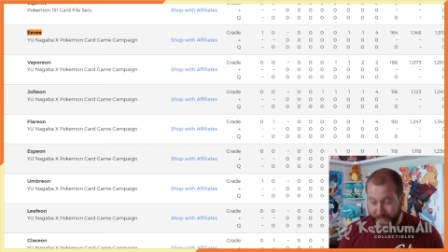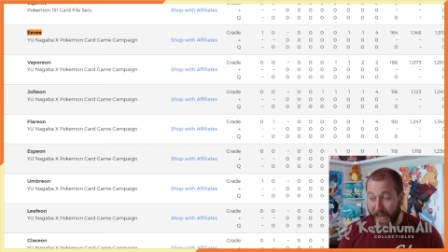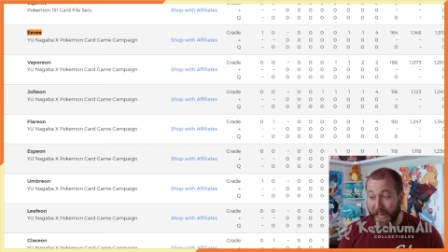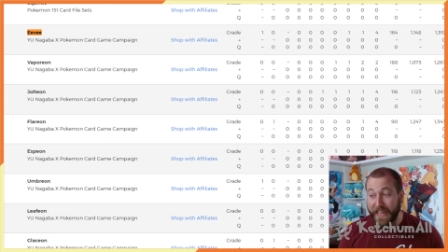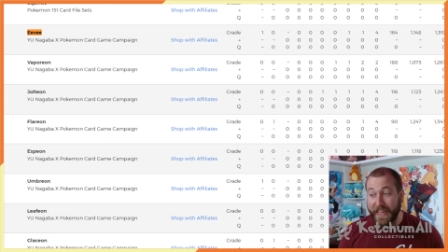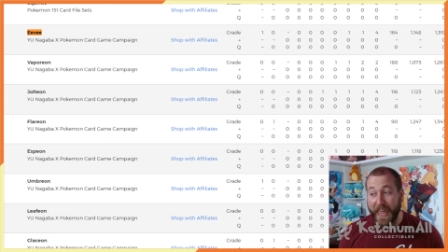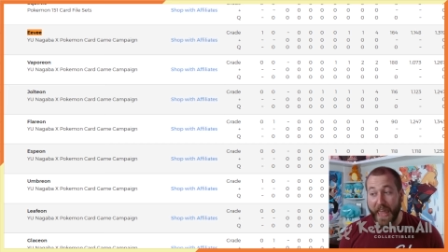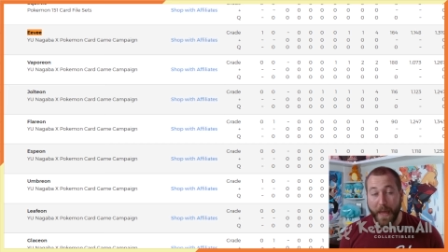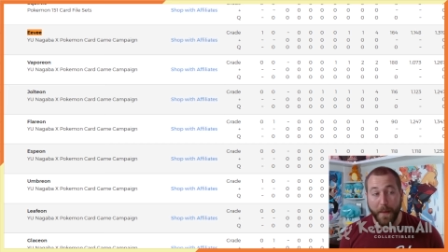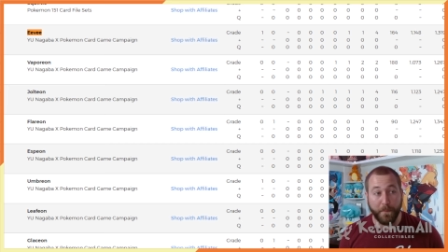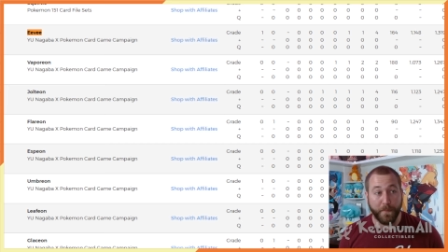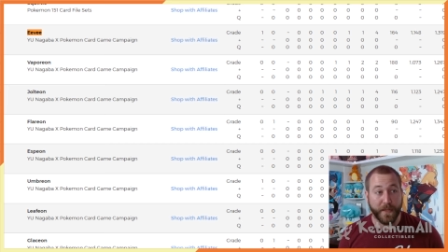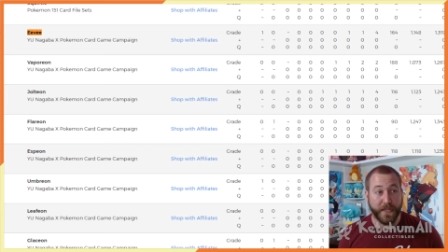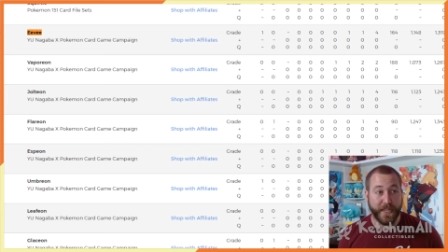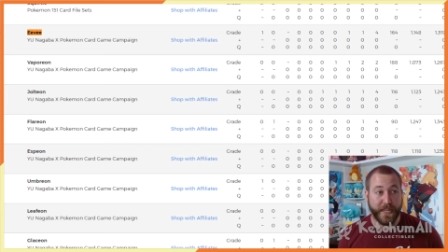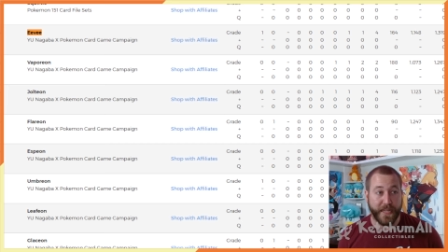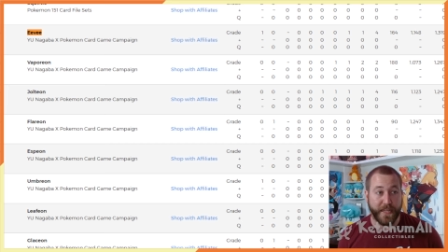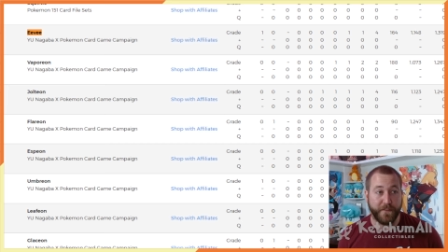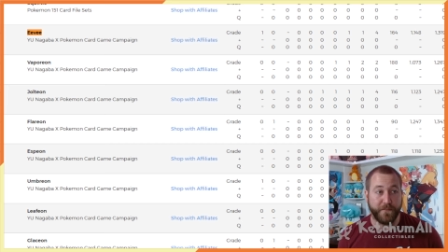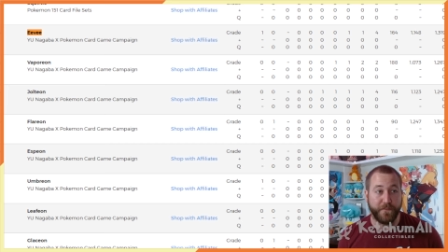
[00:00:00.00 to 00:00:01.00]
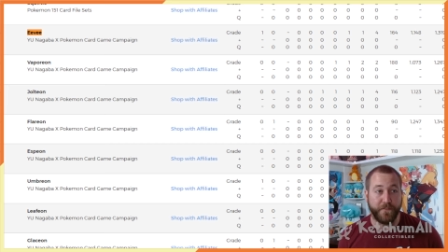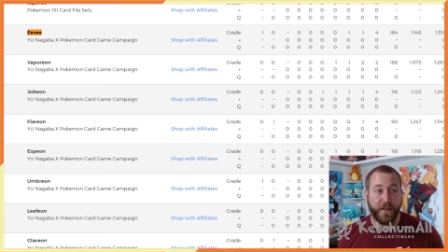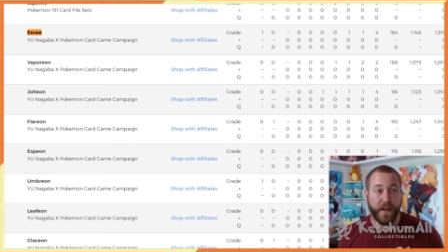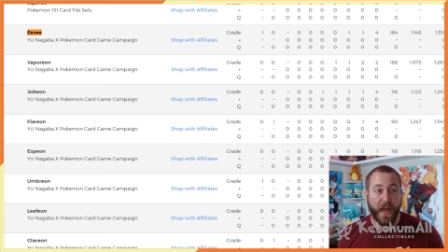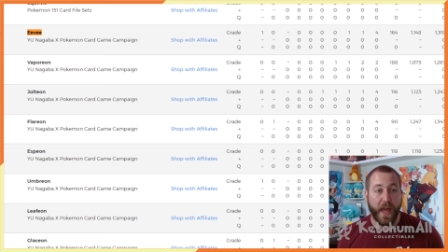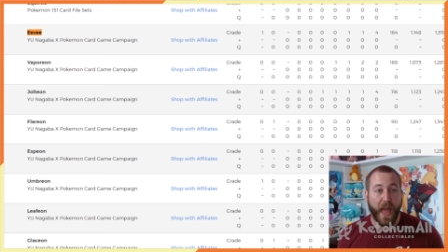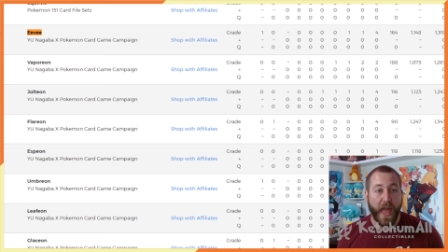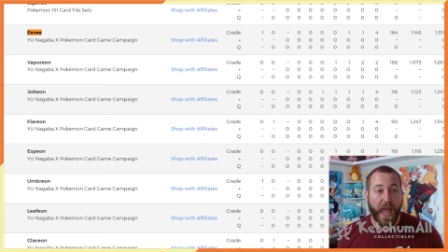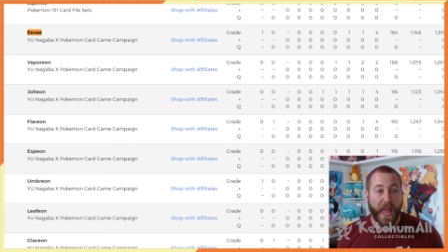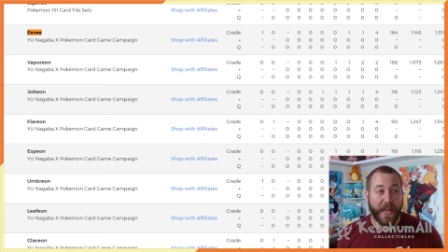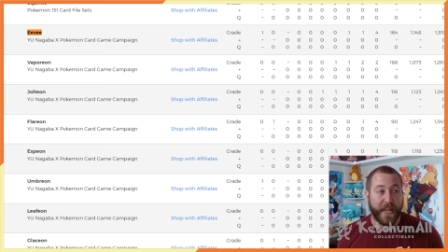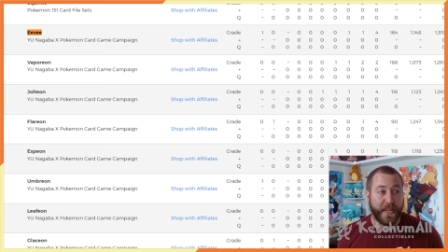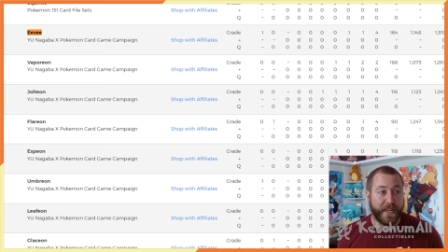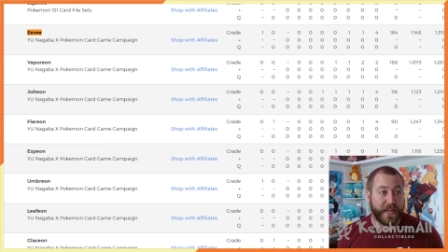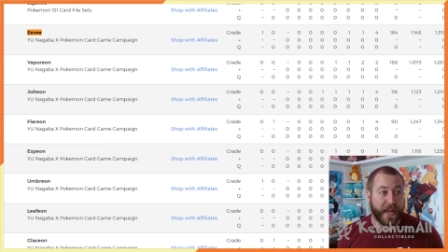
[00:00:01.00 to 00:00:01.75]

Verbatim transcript: I can't believe, and, and